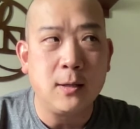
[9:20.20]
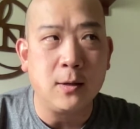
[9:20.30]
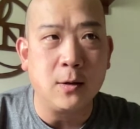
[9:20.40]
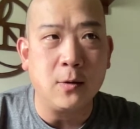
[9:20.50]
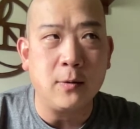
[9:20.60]

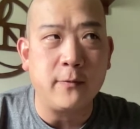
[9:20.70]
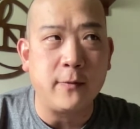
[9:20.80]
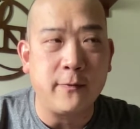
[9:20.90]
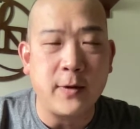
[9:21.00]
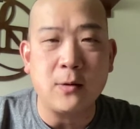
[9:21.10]
You know, if you
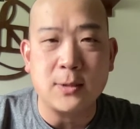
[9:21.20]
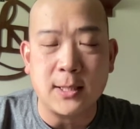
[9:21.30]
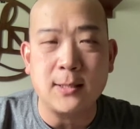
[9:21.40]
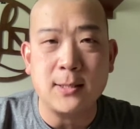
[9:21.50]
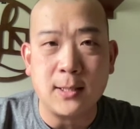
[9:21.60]
fail
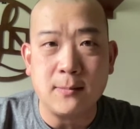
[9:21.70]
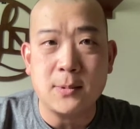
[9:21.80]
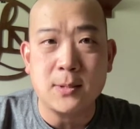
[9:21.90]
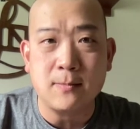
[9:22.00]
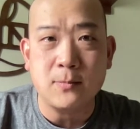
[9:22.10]
10
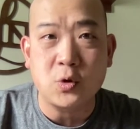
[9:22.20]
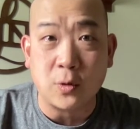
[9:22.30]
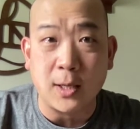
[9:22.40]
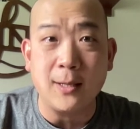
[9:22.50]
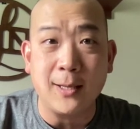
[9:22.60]
times,
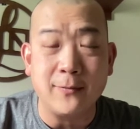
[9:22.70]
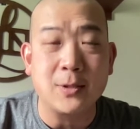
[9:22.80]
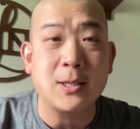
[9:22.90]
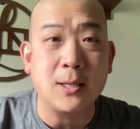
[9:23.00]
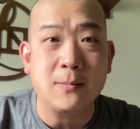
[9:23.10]
try
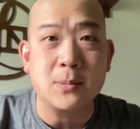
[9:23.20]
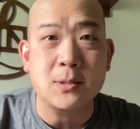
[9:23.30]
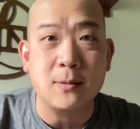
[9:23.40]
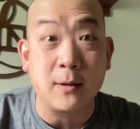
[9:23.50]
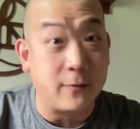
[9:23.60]
11
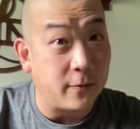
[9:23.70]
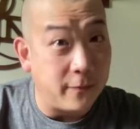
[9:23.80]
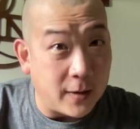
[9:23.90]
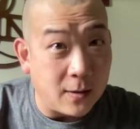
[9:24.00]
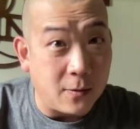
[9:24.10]
times. If you
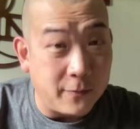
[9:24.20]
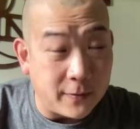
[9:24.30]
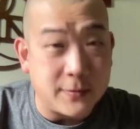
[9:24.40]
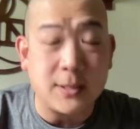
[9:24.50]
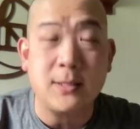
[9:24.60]
fail
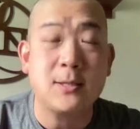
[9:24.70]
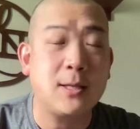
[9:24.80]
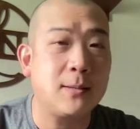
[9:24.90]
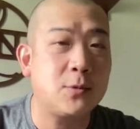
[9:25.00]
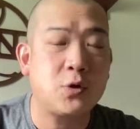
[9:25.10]
15
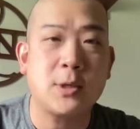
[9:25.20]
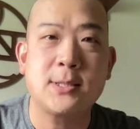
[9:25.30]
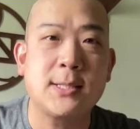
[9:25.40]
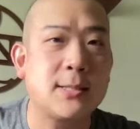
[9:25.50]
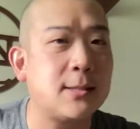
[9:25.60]
times, try
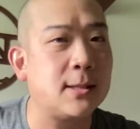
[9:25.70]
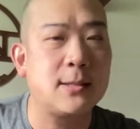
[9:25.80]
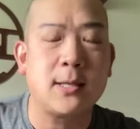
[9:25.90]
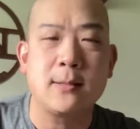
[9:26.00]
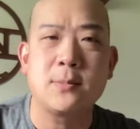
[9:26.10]
16
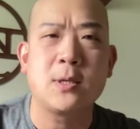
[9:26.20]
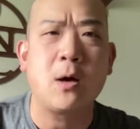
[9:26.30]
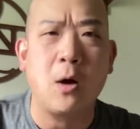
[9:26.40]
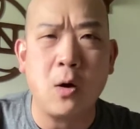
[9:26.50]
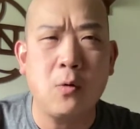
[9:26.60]
times.
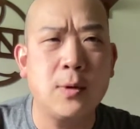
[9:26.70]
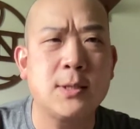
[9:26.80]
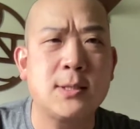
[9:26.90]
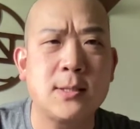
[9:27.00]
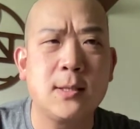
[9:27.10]

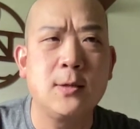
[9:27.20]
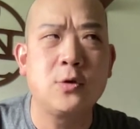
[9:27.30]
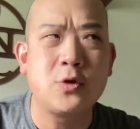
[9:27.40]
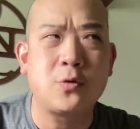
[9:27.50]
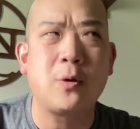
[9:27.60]
Always
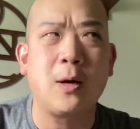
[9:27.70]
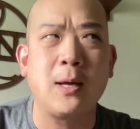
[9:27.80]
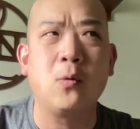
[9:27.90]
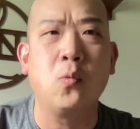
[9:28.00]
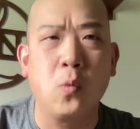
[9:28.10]

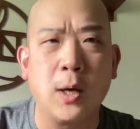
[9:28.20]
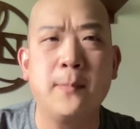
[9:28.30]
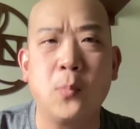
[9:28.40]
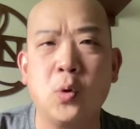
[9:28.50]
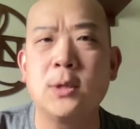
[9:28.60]
try one
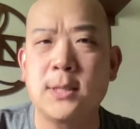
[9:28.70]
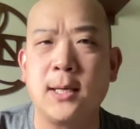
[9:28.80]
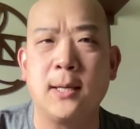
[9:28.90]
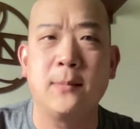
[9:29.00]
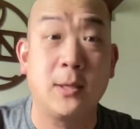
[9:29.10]
more
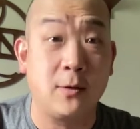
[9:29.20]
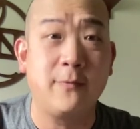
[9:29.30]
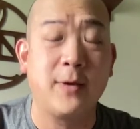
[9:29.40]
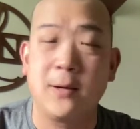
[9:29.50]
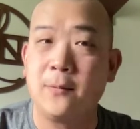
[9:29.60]
time than you
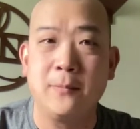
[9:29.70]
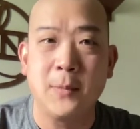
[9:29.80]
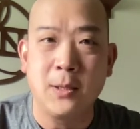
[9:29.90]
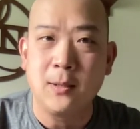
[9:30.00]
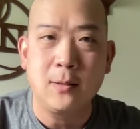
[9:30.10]
fail.
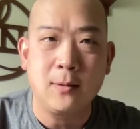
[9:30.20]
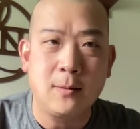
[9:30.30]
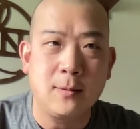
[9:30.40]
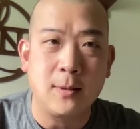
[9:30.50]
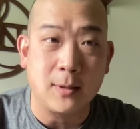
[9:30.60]

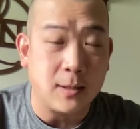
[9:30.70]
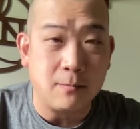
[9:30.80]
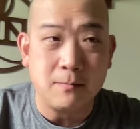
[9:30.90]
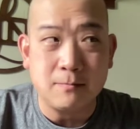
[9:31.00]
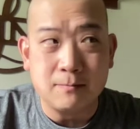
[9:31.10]
And then